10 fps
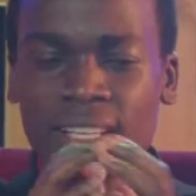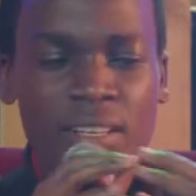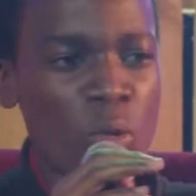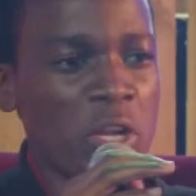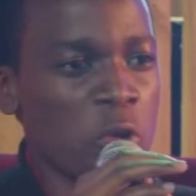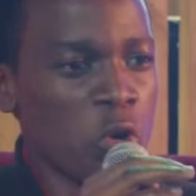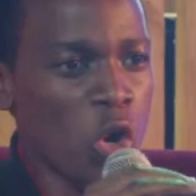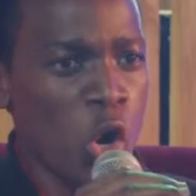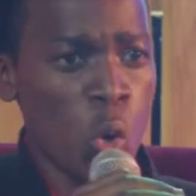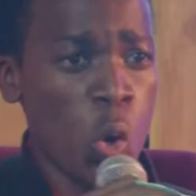When you
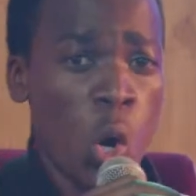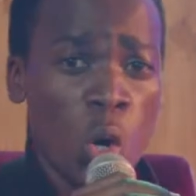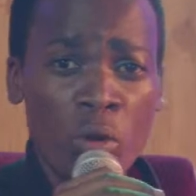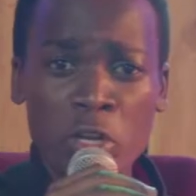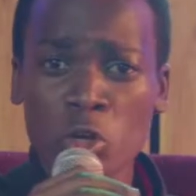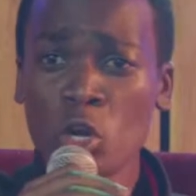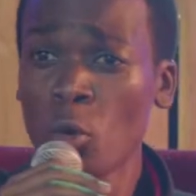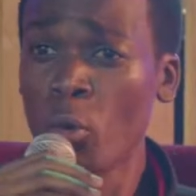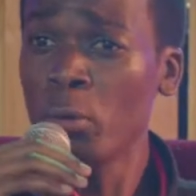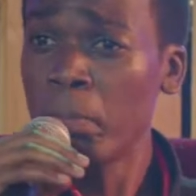know,
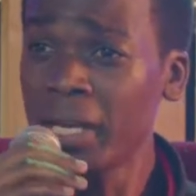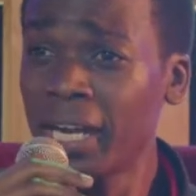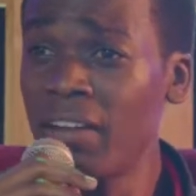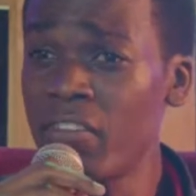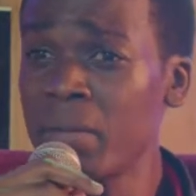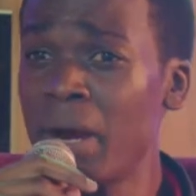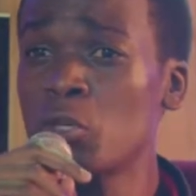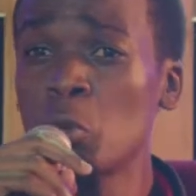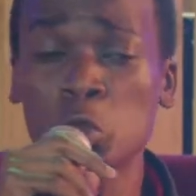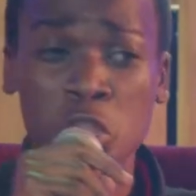you will be comfortable and
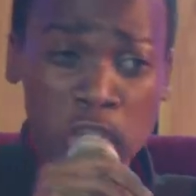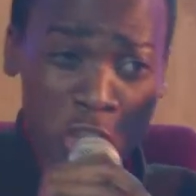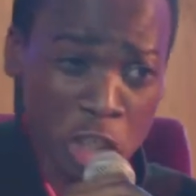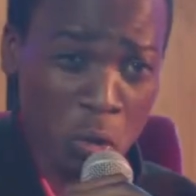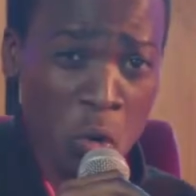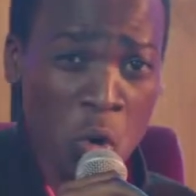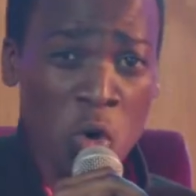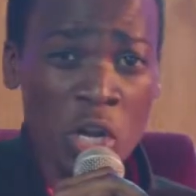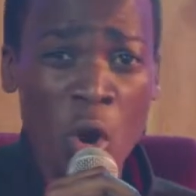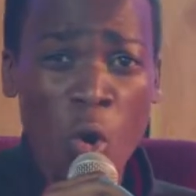you will seek
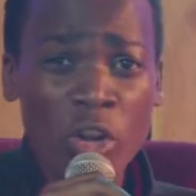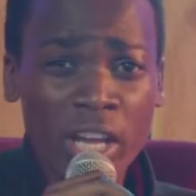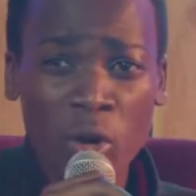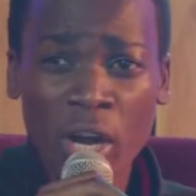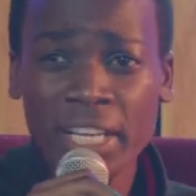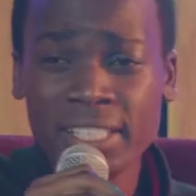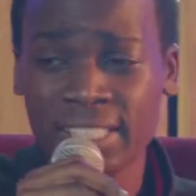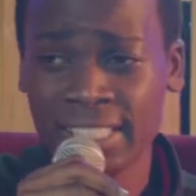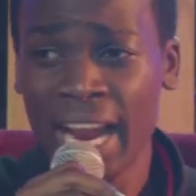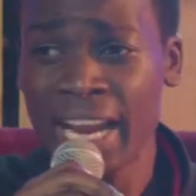God on the right
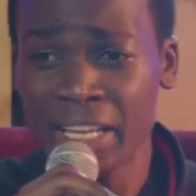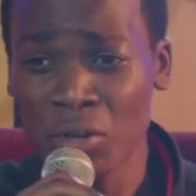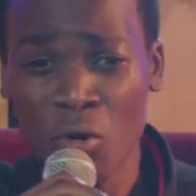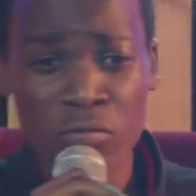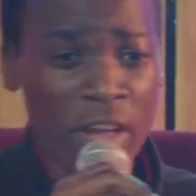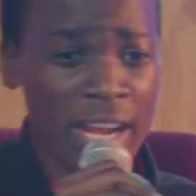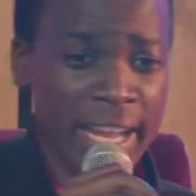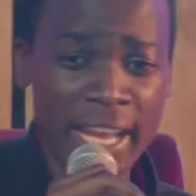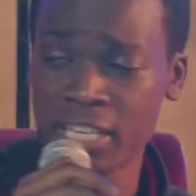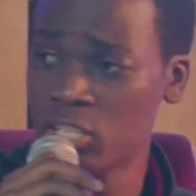side of the
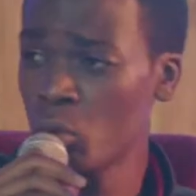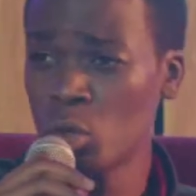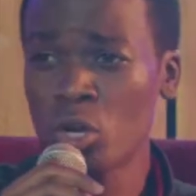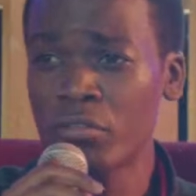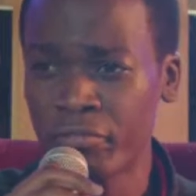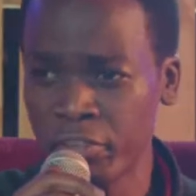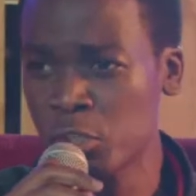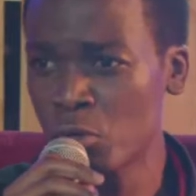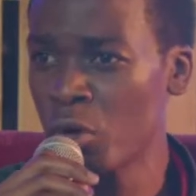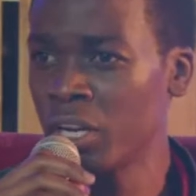net. You will not
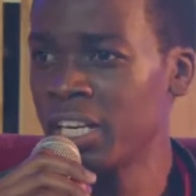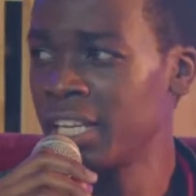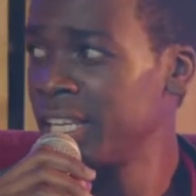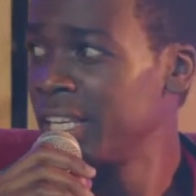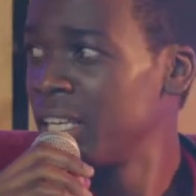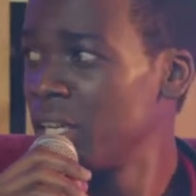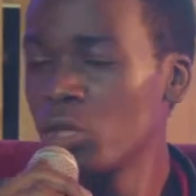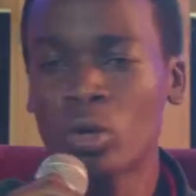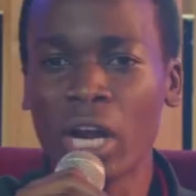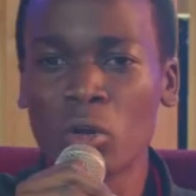fish wrongly.
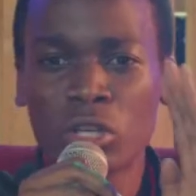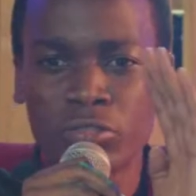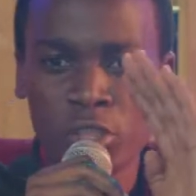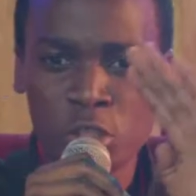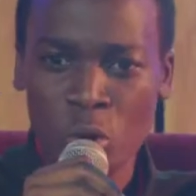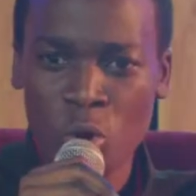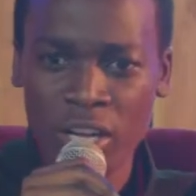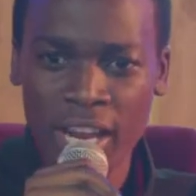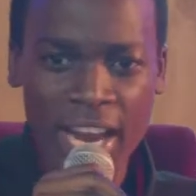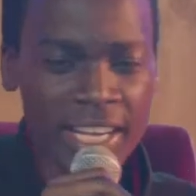You cannot fish all
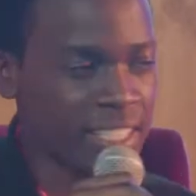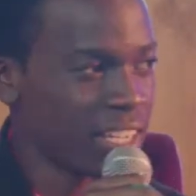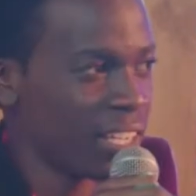night.